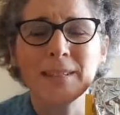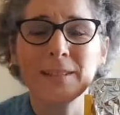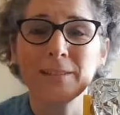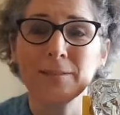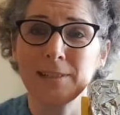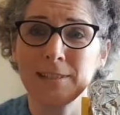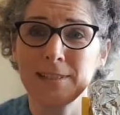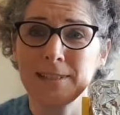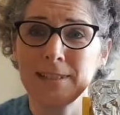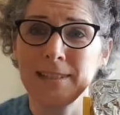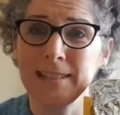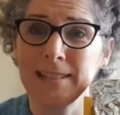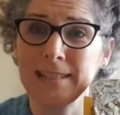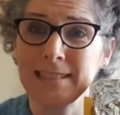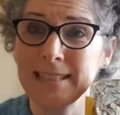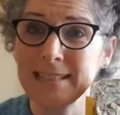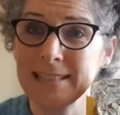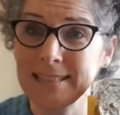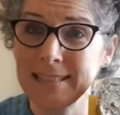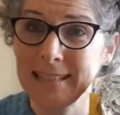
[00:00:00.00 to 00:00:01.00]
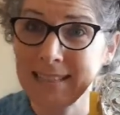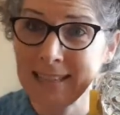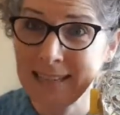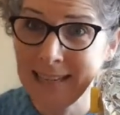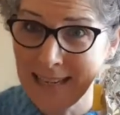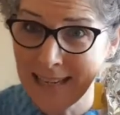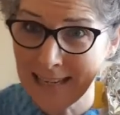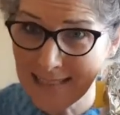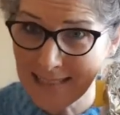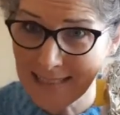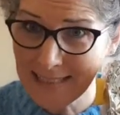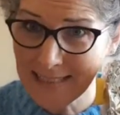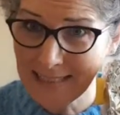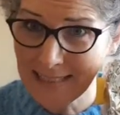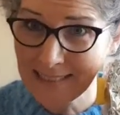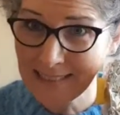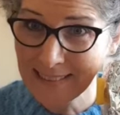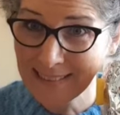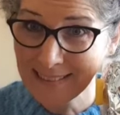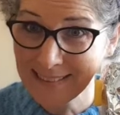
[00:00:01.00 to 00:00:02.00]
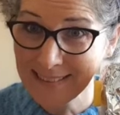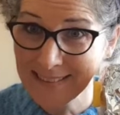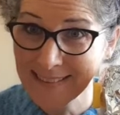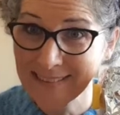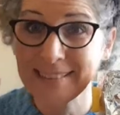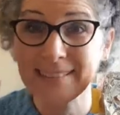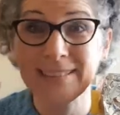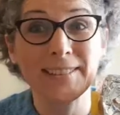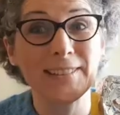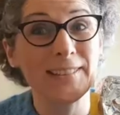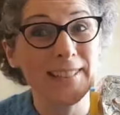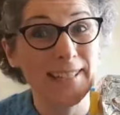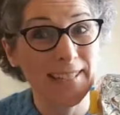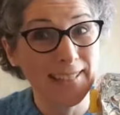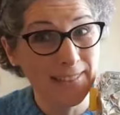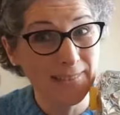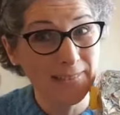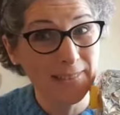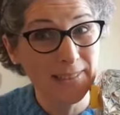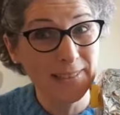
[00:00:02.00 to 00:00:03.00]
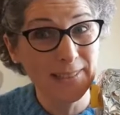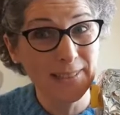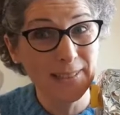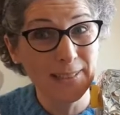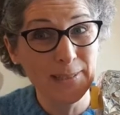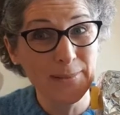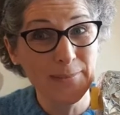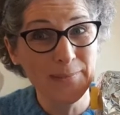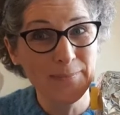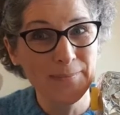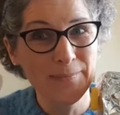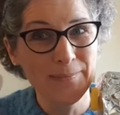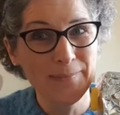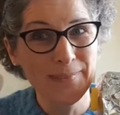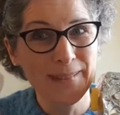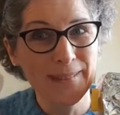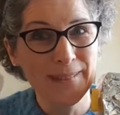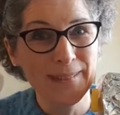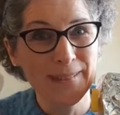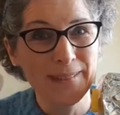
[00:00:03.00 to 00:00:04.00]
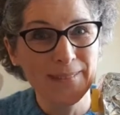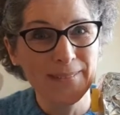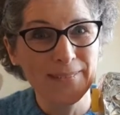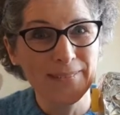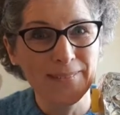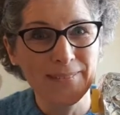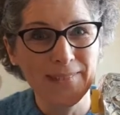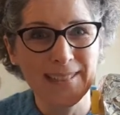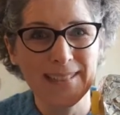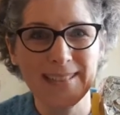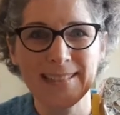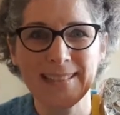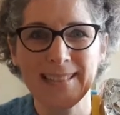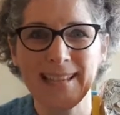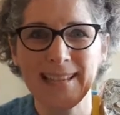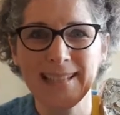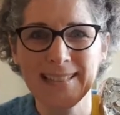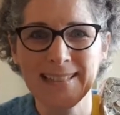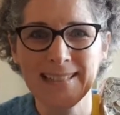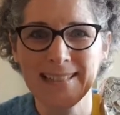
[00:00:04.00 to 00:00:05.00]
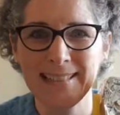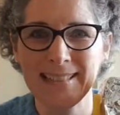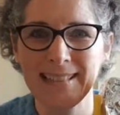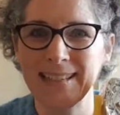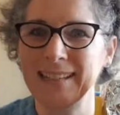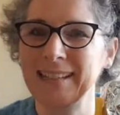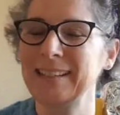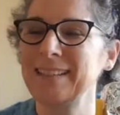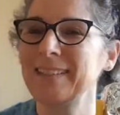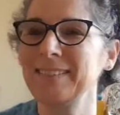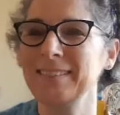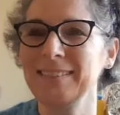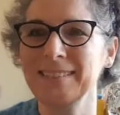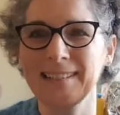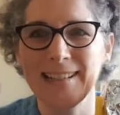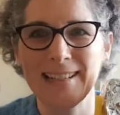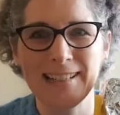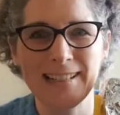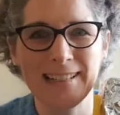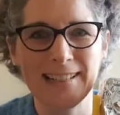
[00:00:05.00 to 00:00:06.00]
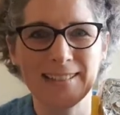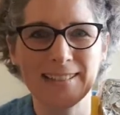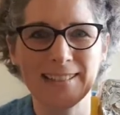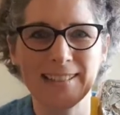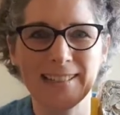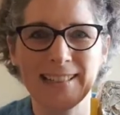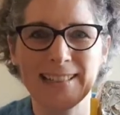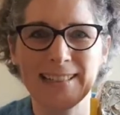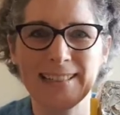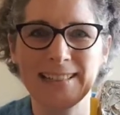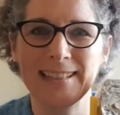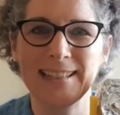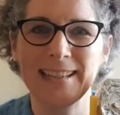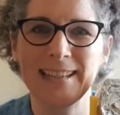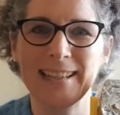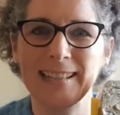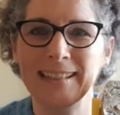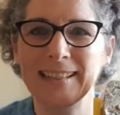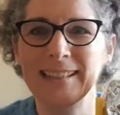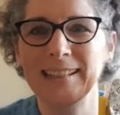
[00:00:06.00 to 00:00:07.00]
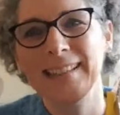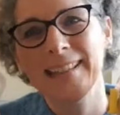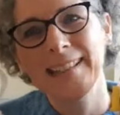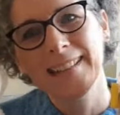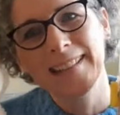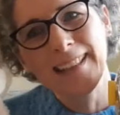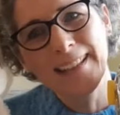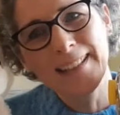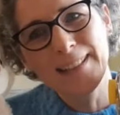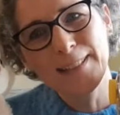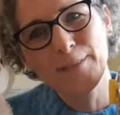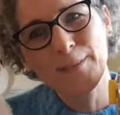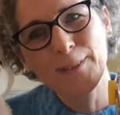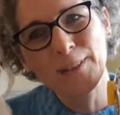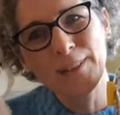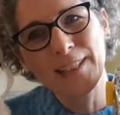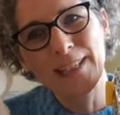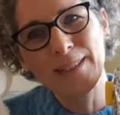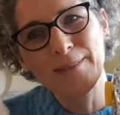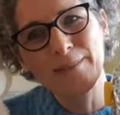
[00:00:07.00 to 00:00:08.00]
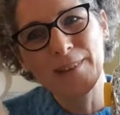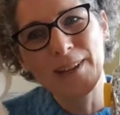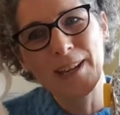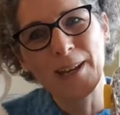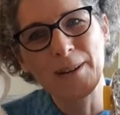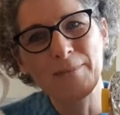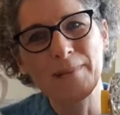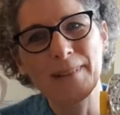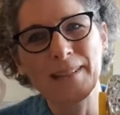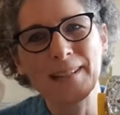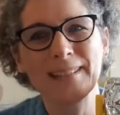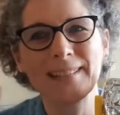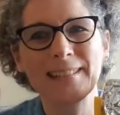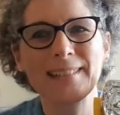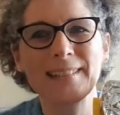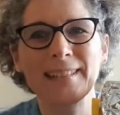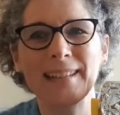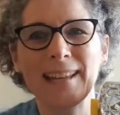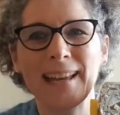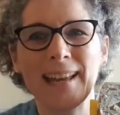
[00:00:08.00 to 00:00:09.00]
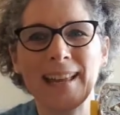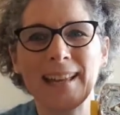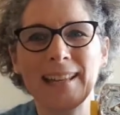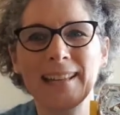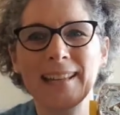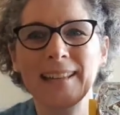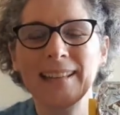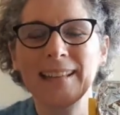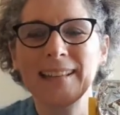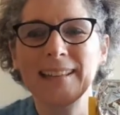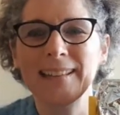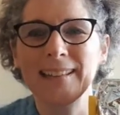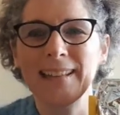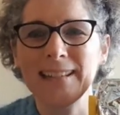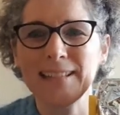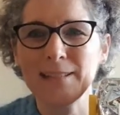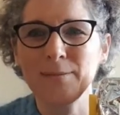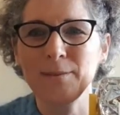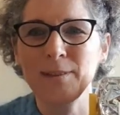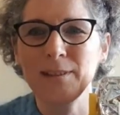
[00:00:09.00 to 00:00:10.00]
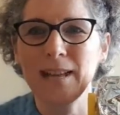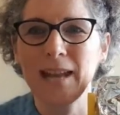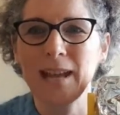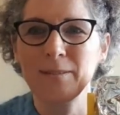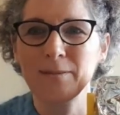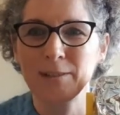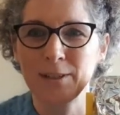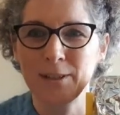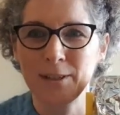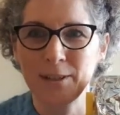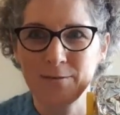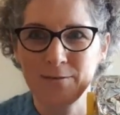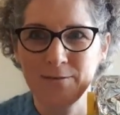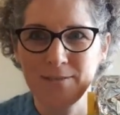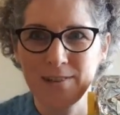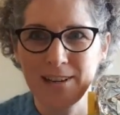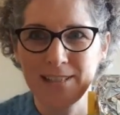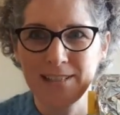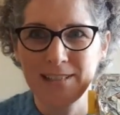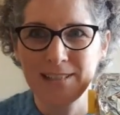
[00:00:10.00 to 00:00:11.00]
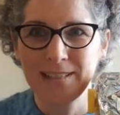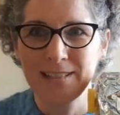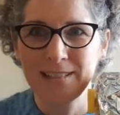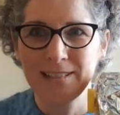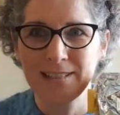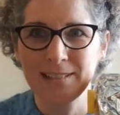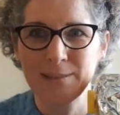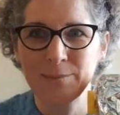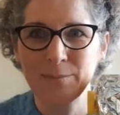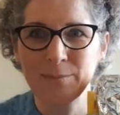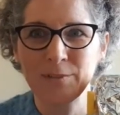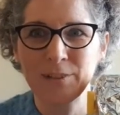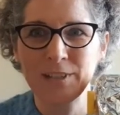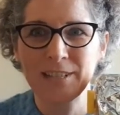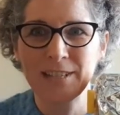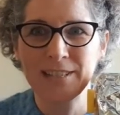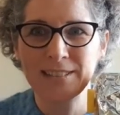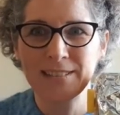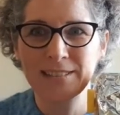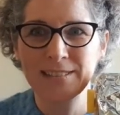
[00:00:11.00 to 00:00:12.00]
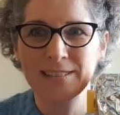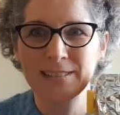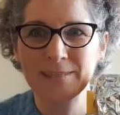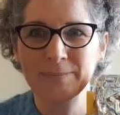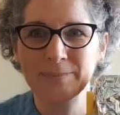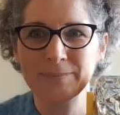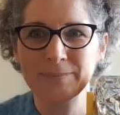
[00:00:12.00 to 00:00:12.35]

Rusty thinks it's kit. Did you get that one at home? Fantastic. Really good listening. Thanks, Rocky, for helping us today. Next, we'll have a go at writing some words.